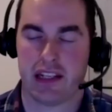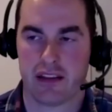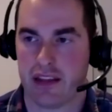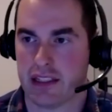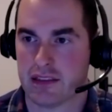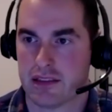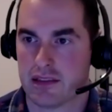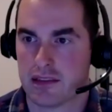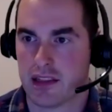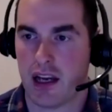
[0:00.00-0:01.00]
things
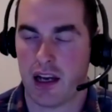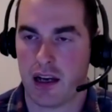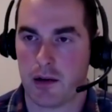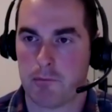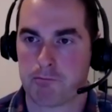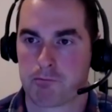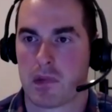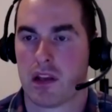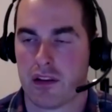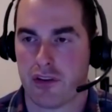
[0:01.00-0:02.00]
um,
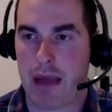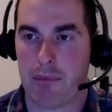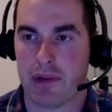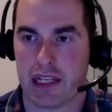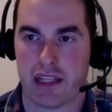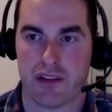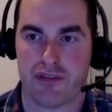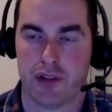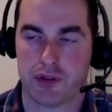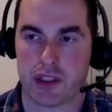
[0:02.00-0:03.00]
from happening in the
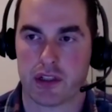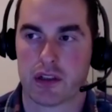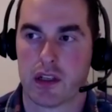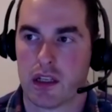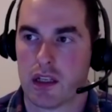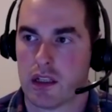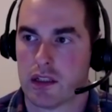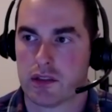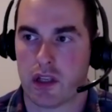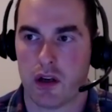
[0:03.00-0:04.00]
future.
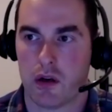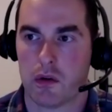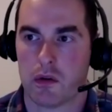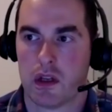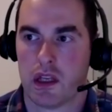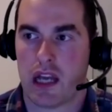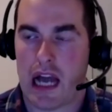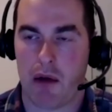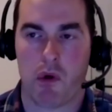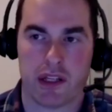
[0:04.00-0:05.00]
So I
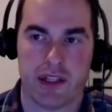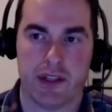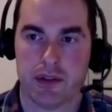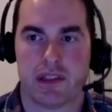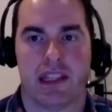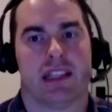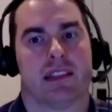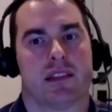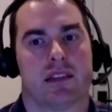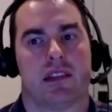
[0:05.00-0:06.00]
want to use
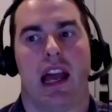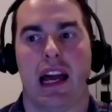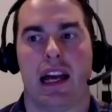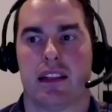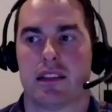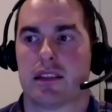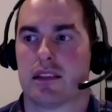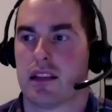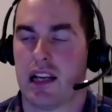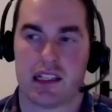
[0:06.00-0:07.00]
this as
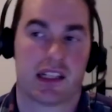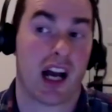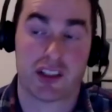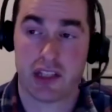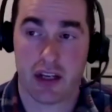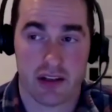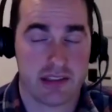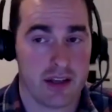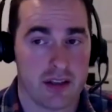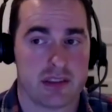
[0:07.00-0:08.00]
a cautionary
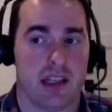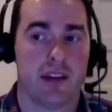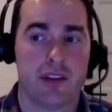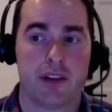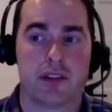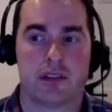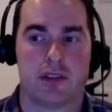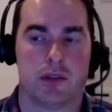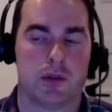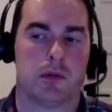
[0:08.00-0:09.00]
tale to others
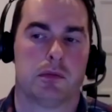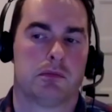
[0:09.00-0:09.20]
to